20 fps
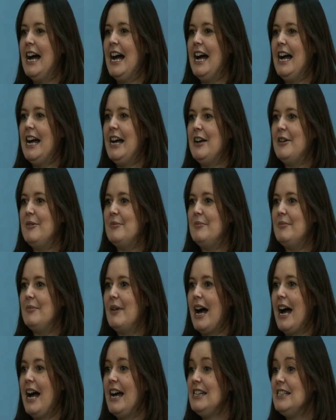
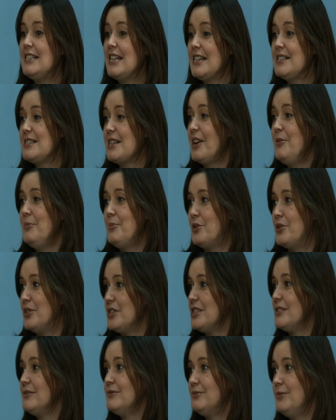And a
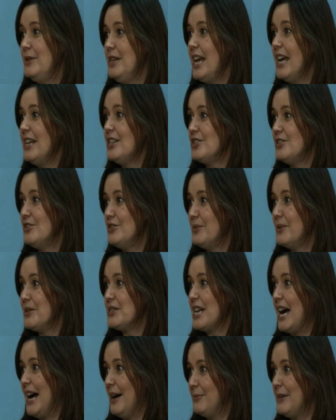soundboard. We get to know
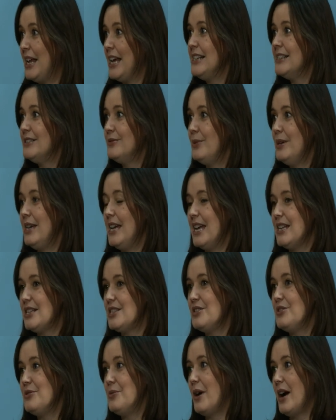what's happening, we get
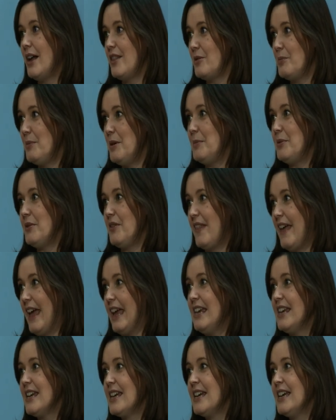to know what other people
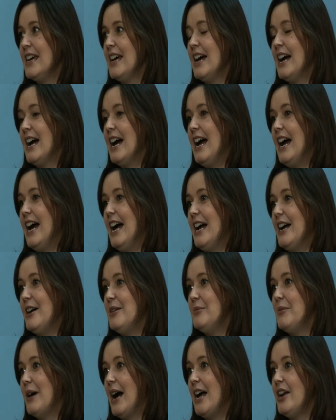think,
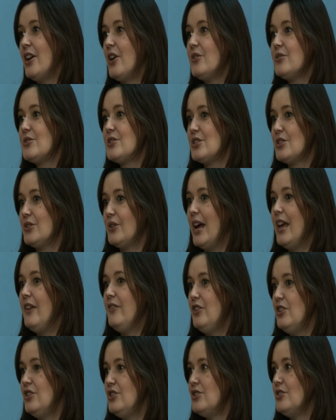and also
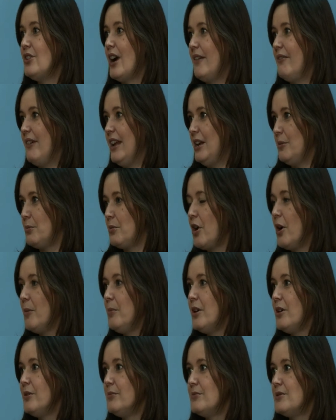if you do have any
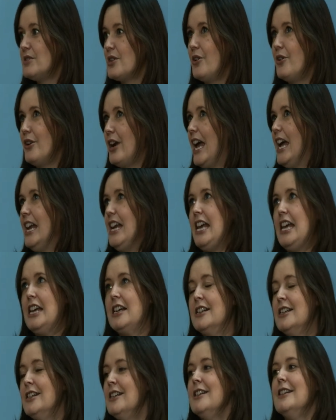problems or any
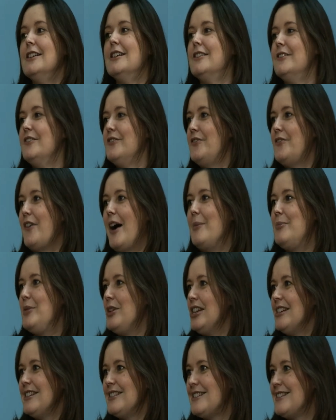
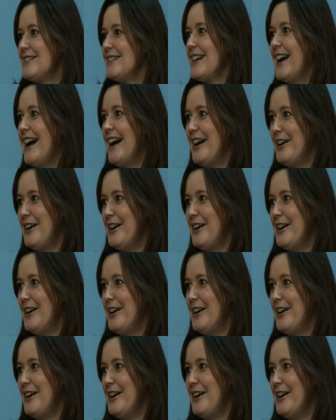fabulous